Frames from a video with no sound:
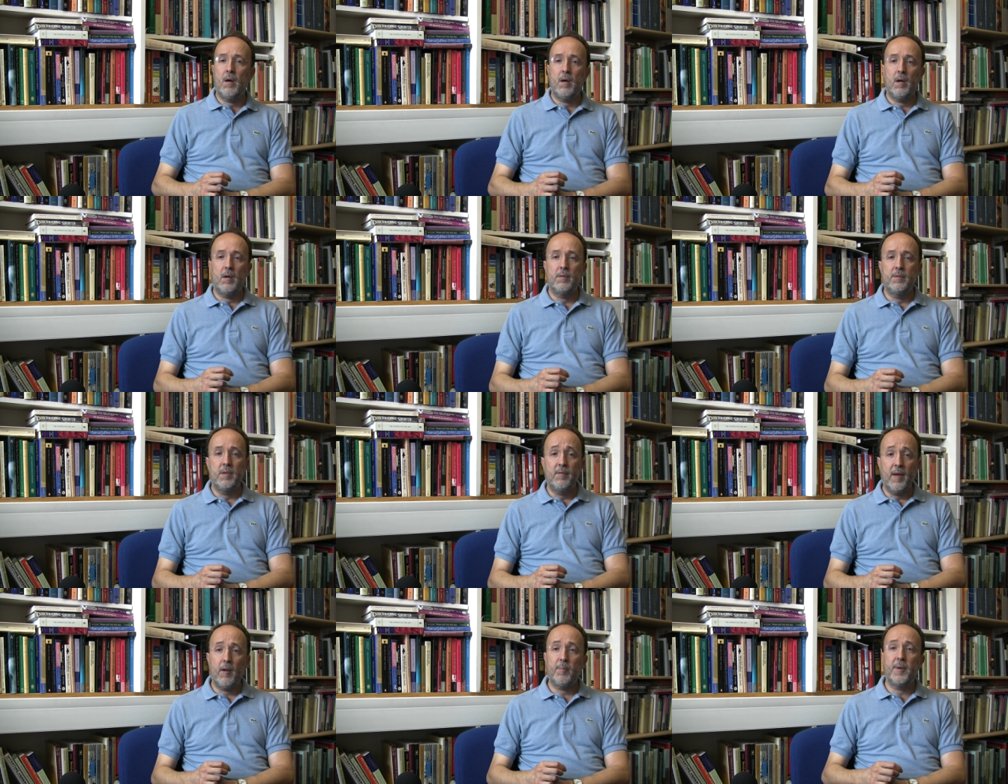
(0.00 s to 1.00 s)
uh,
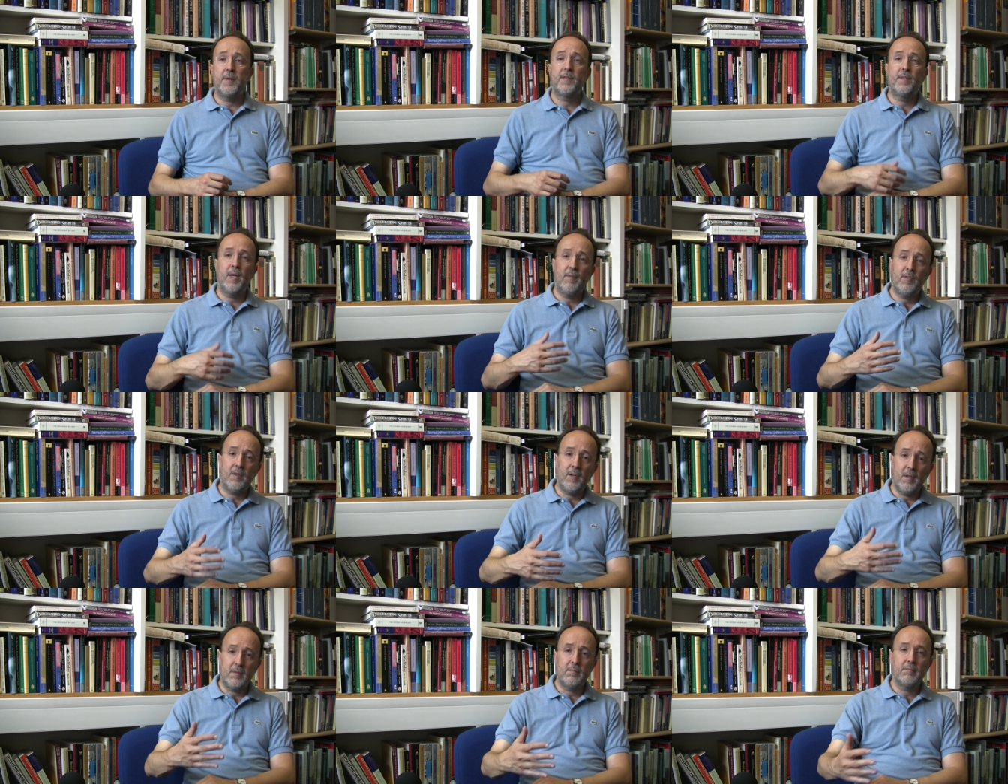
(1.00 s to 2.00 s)
developed
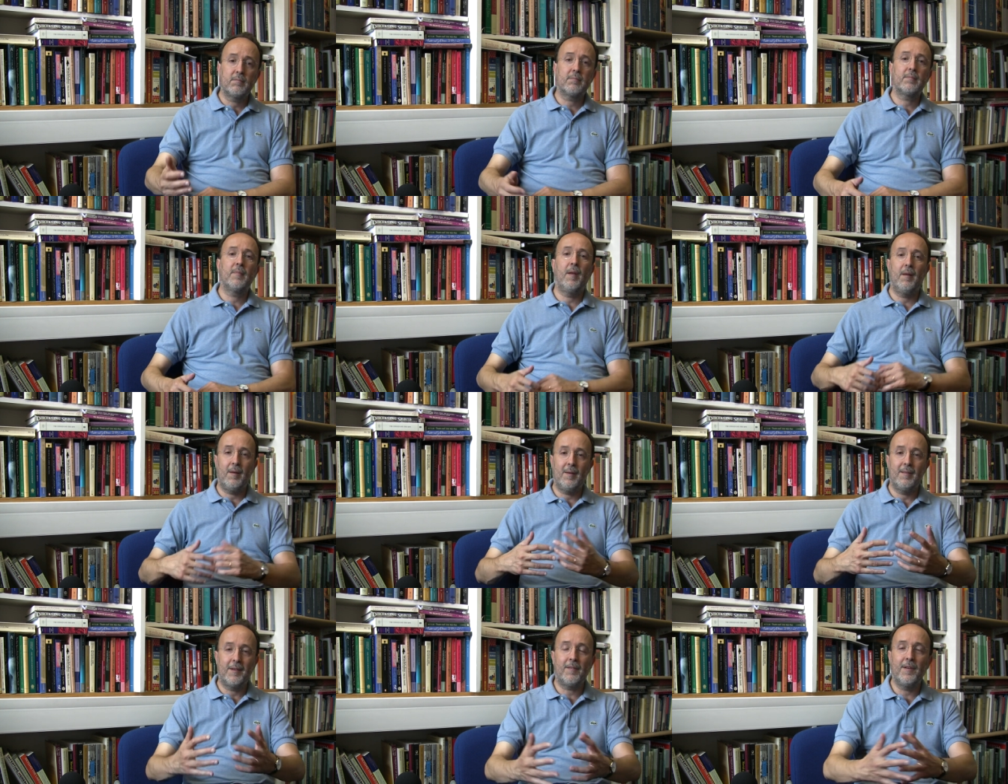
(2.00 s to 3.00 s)
several uh,
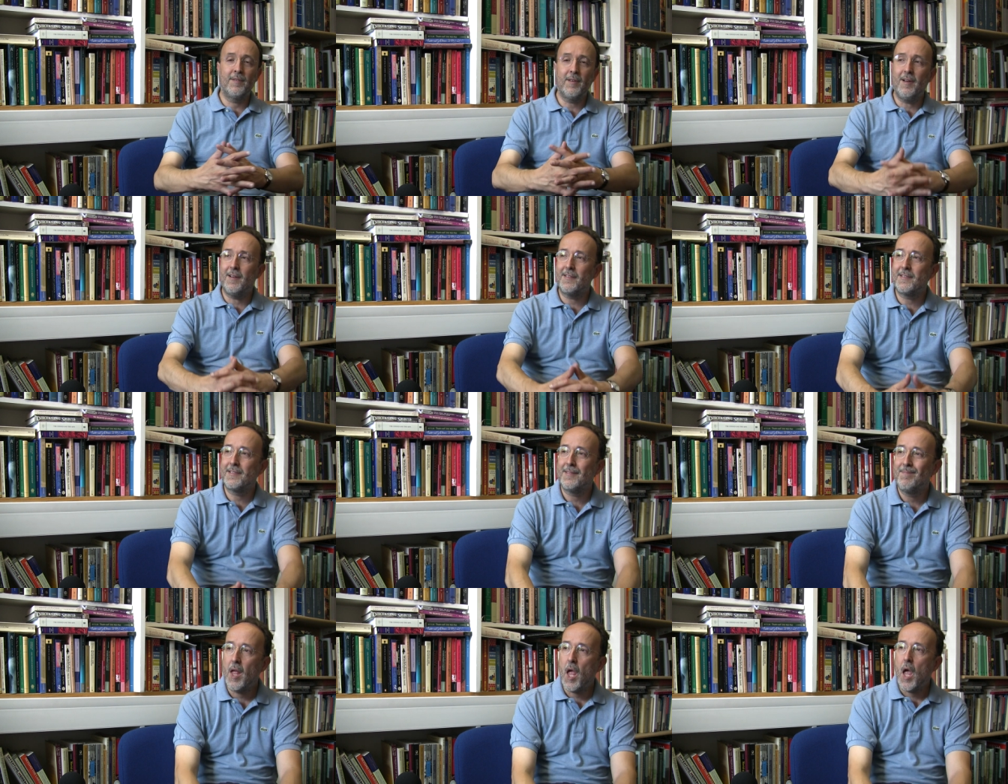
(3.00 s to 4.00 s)
results
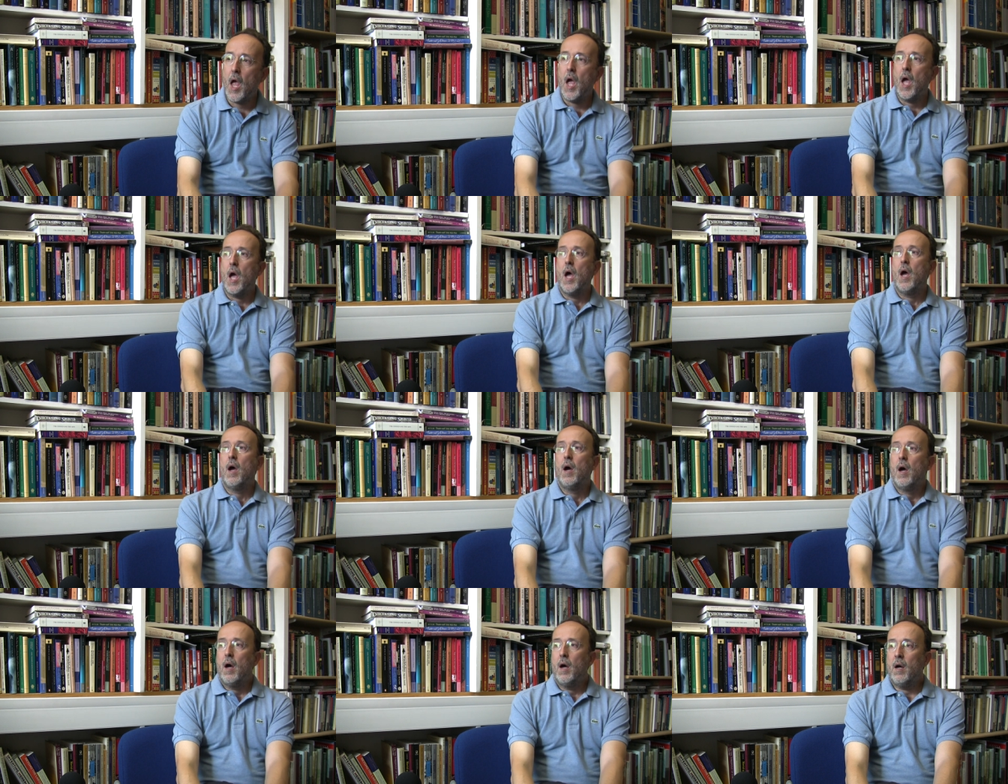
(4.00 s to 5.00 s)

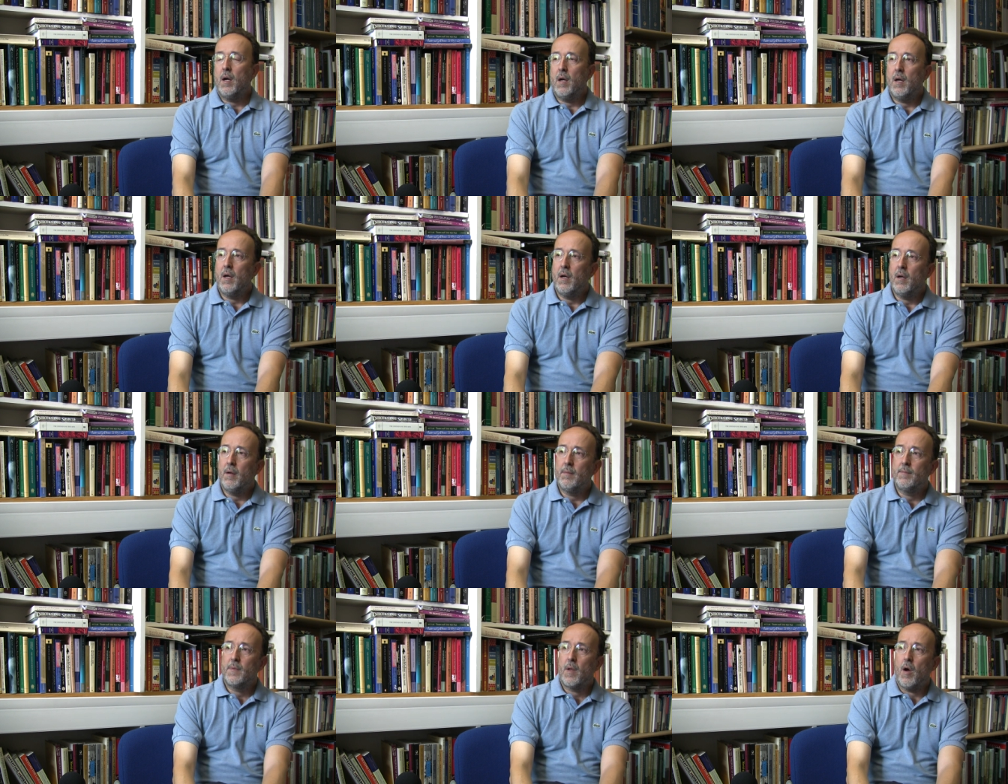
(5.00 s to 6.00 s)
uh,
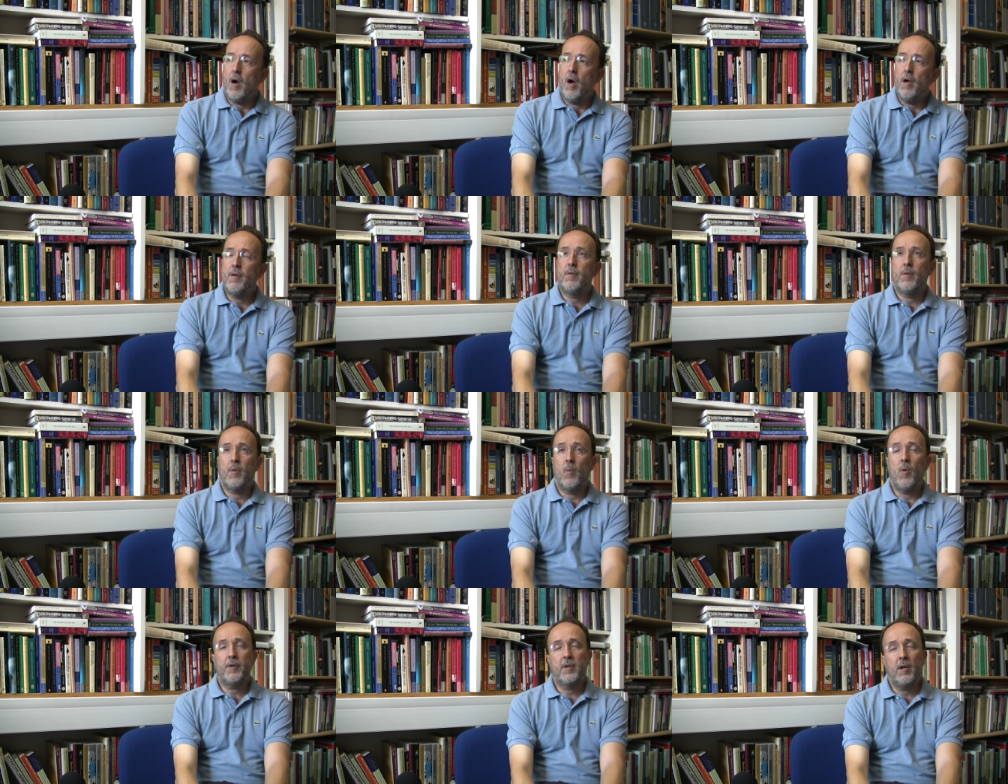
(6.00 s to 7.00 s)
on
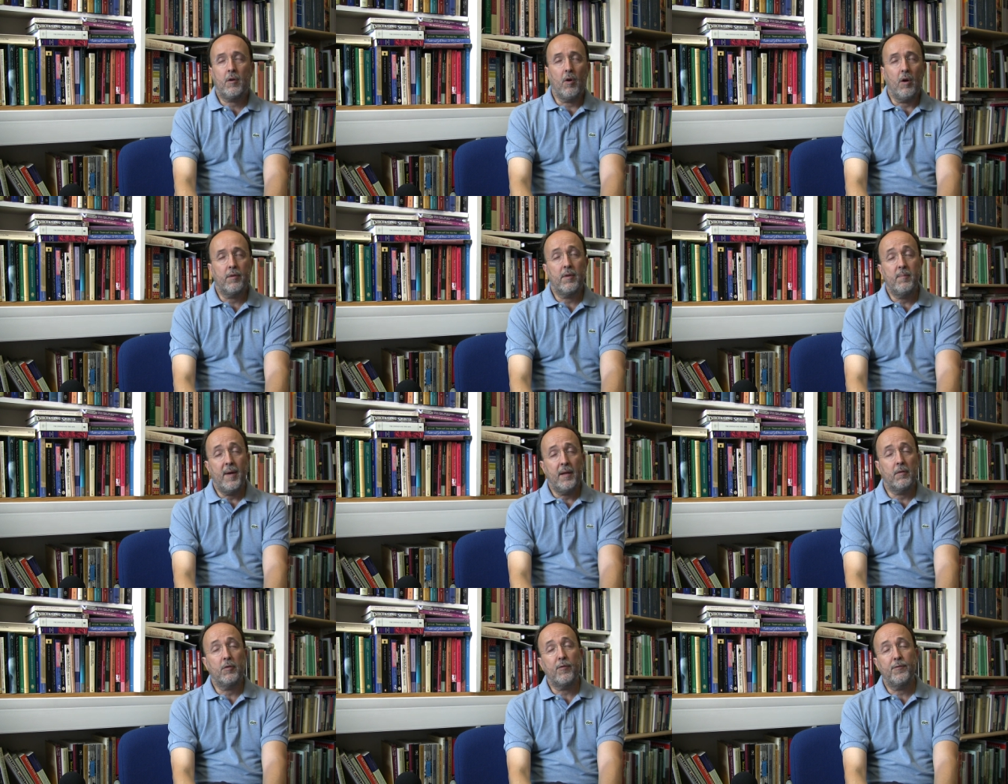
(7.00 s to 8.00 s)
what he called the
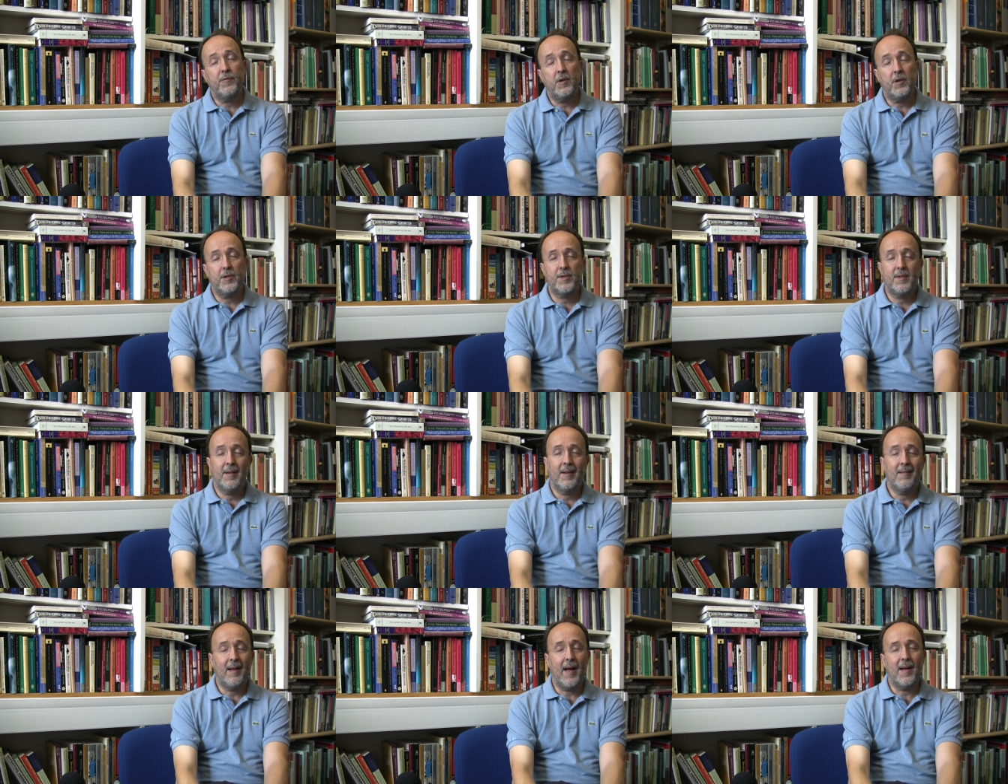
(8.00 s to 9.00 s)
method of first
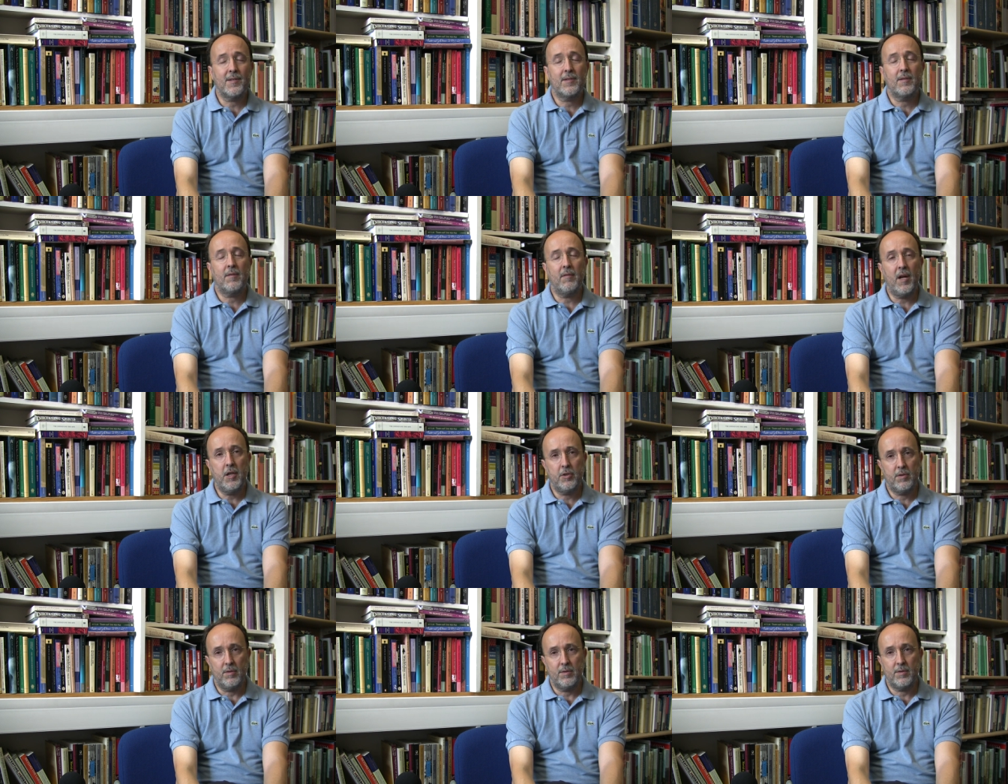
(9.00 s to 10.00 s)
and last
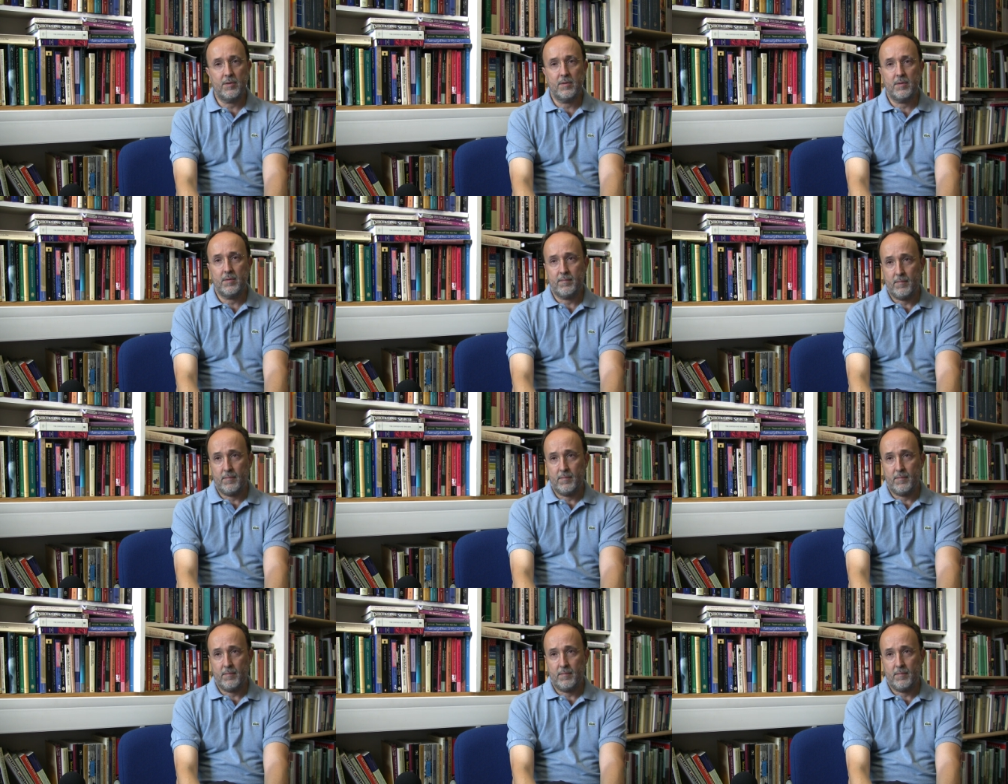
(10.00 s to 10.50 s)
ratios